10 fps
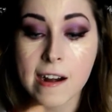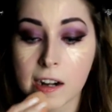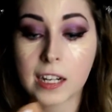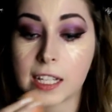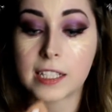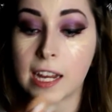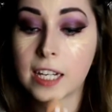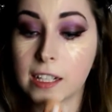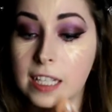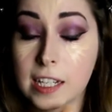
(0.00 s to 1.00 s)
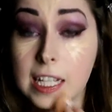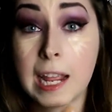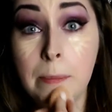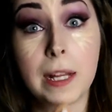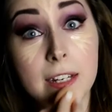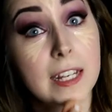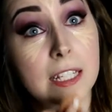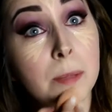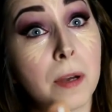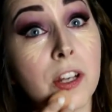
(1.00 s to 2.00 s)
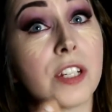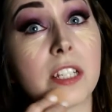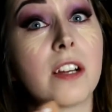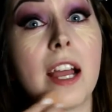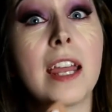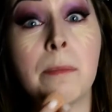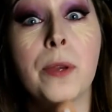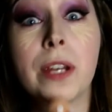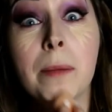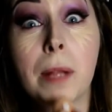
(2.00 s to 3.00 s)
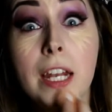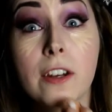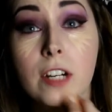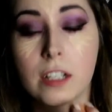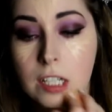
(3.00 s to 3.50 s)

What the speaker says: Or I guess technically it's a blending sponge, it's not a beauty blender.